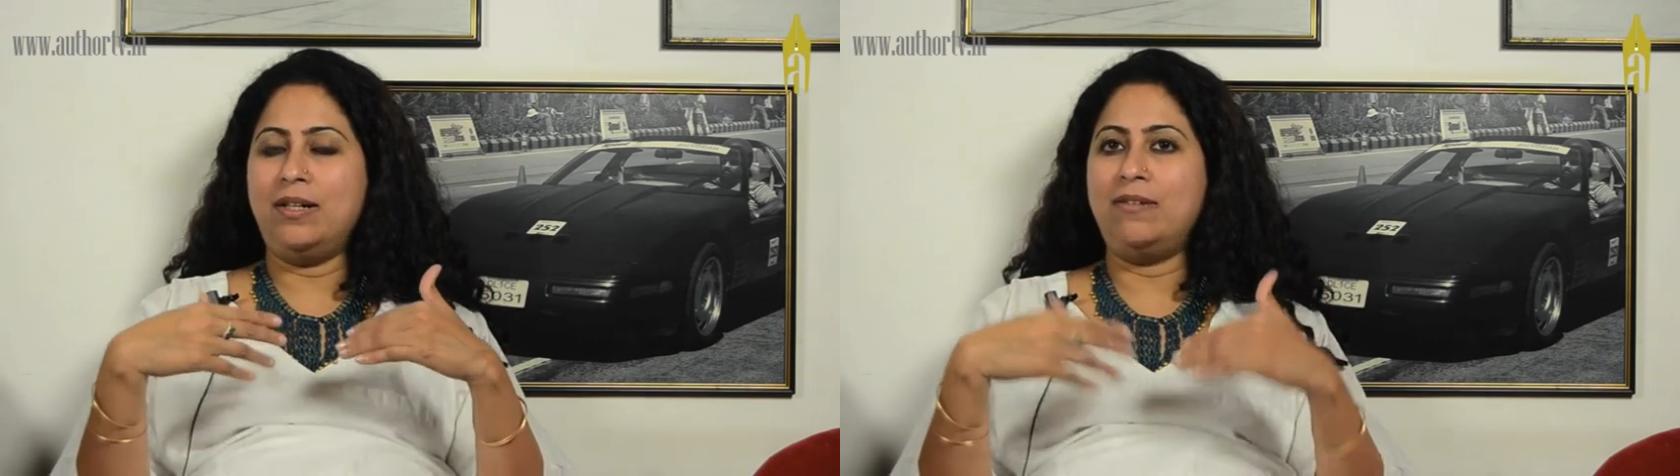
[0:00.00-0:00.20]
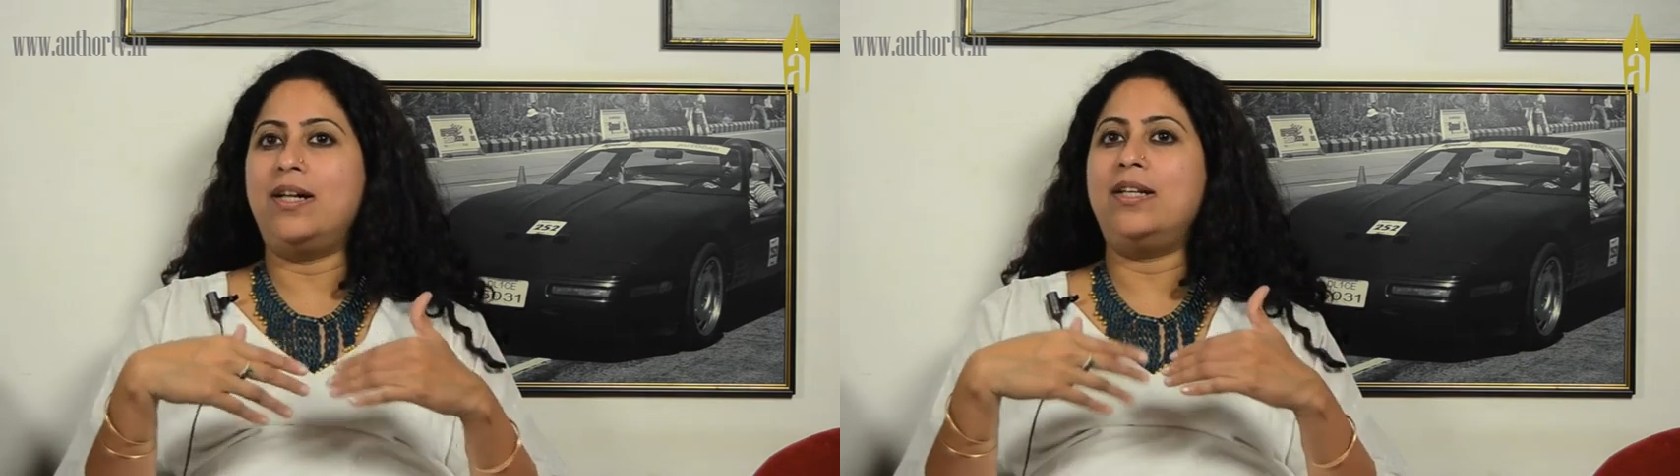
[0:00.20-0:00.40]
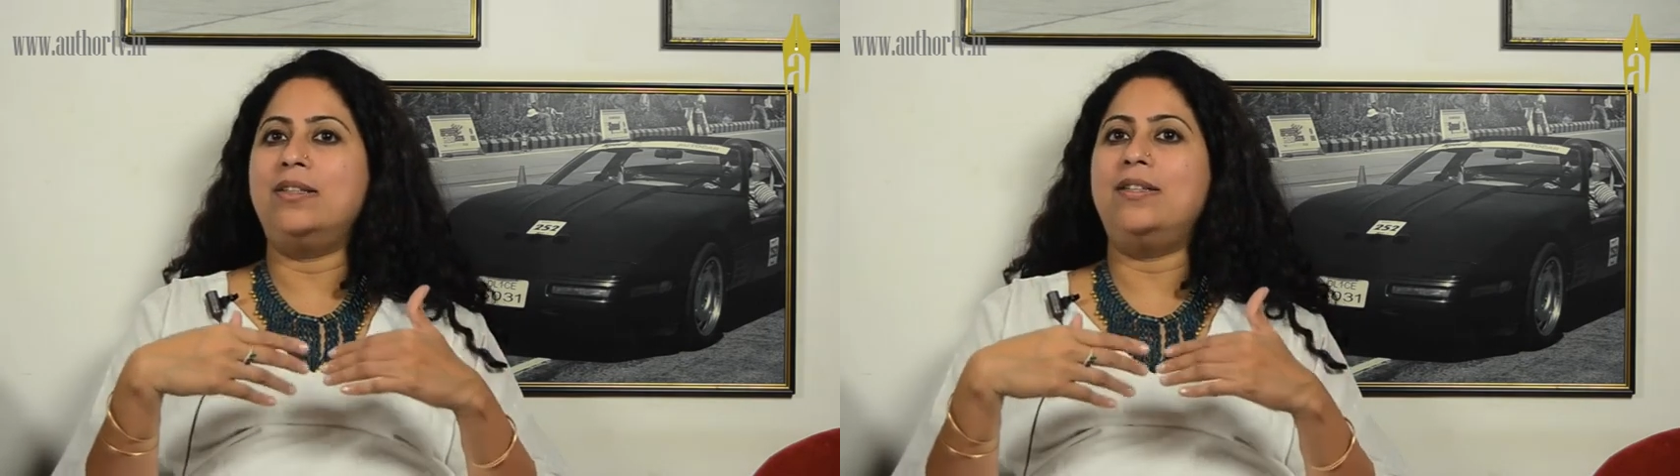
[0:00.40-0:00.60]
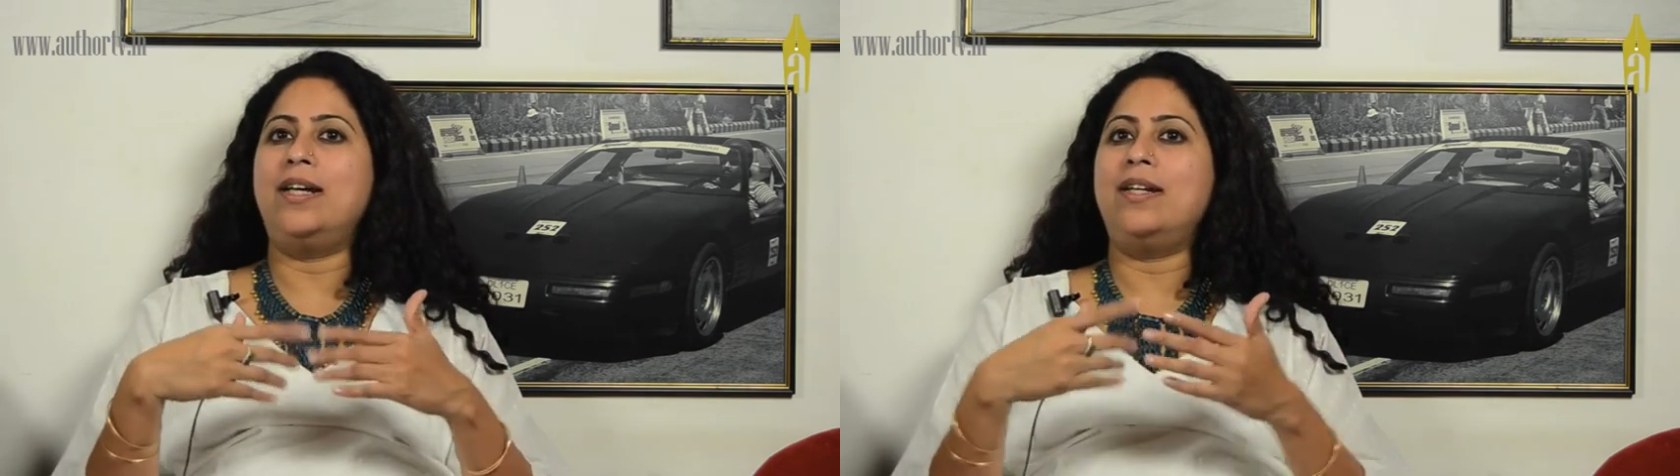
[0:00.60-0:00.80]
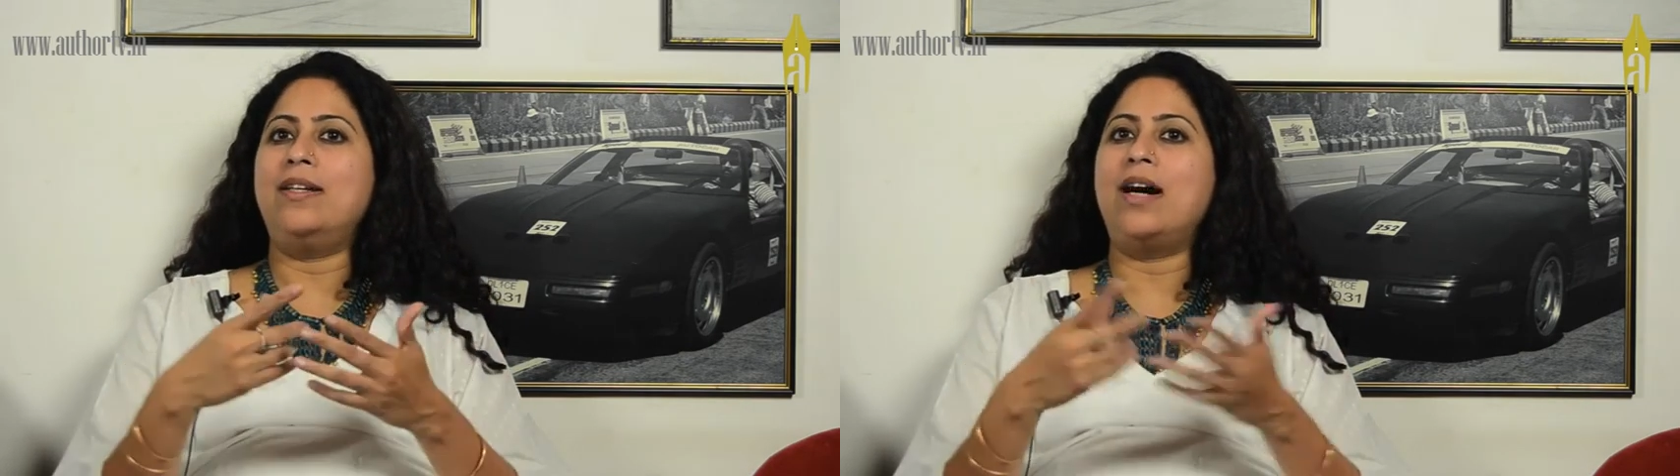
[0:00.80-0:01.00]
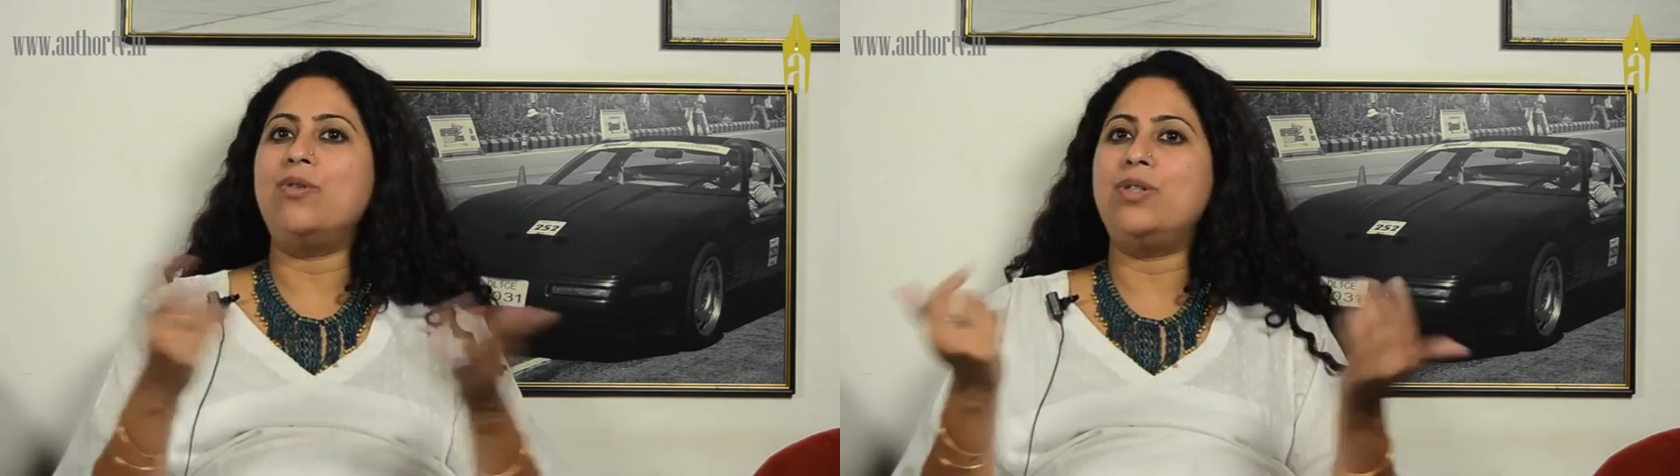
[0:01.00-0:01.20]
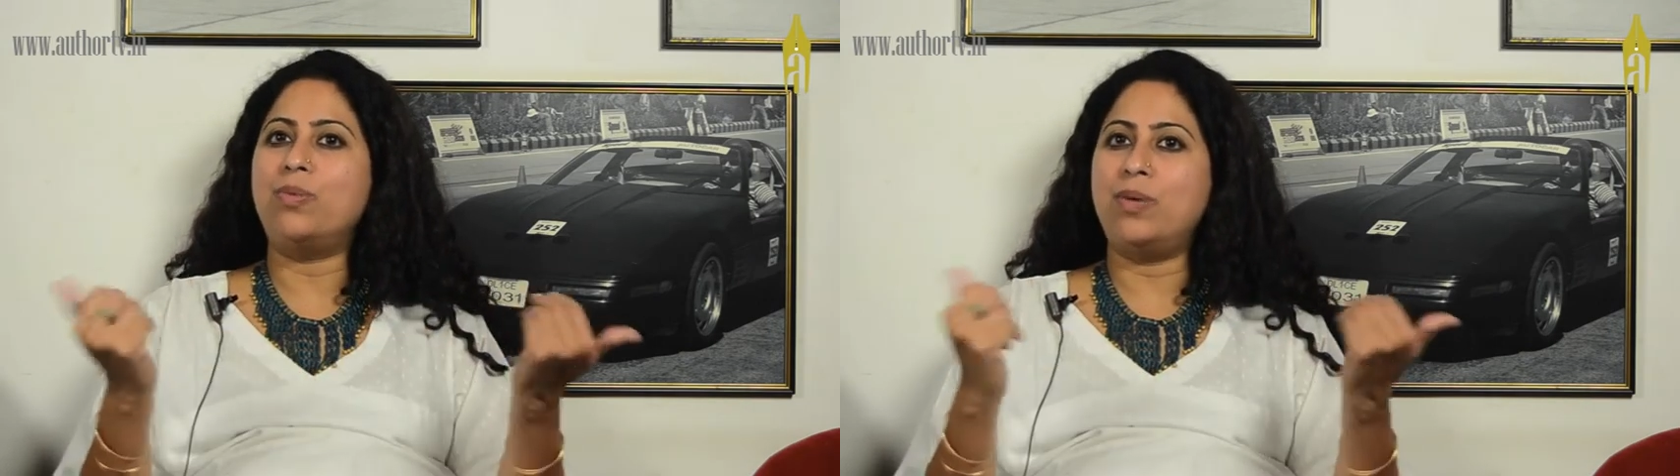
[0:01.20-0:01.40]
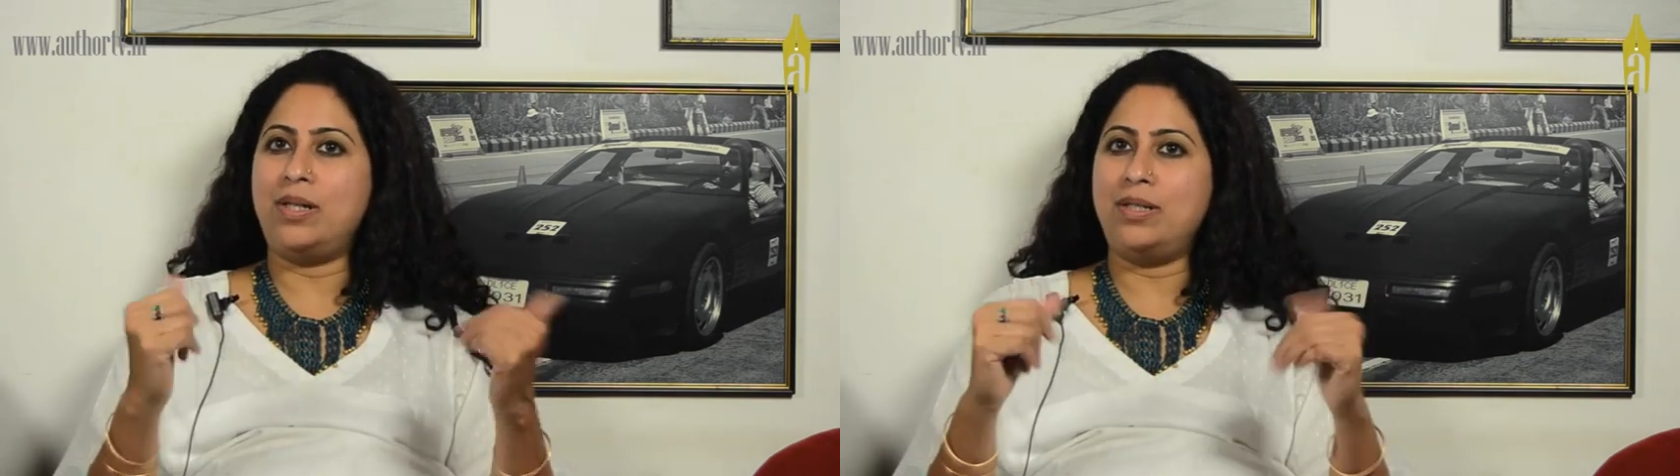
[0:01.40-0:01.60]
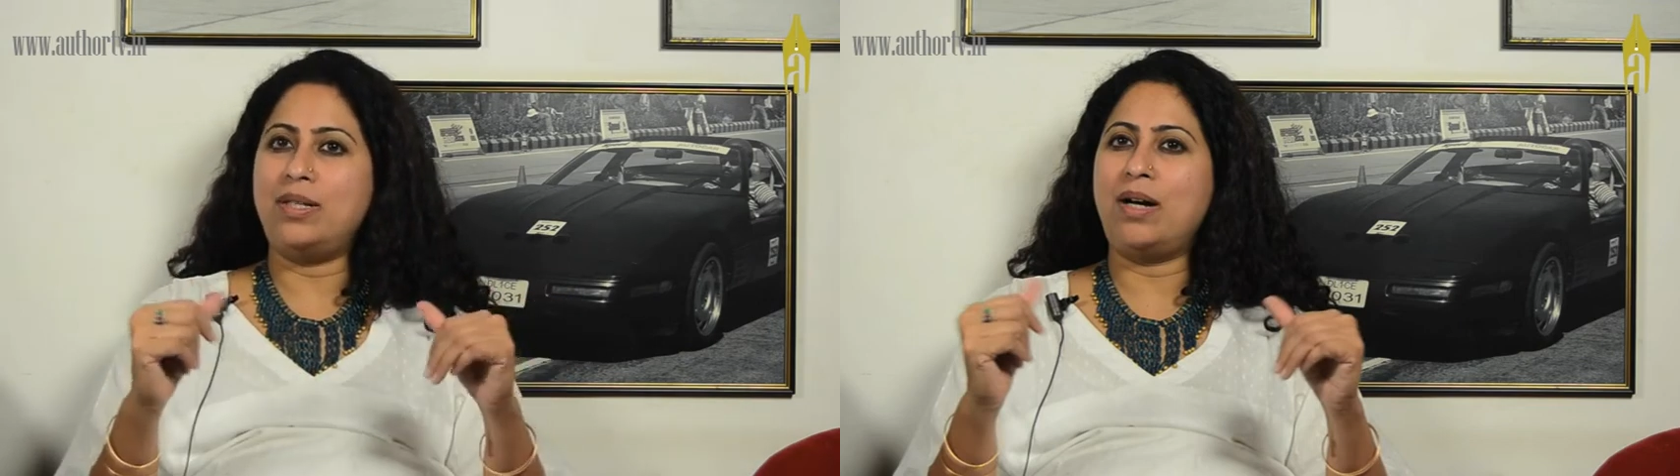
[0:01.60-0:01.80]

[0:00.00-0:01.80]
rather than the outer worlds.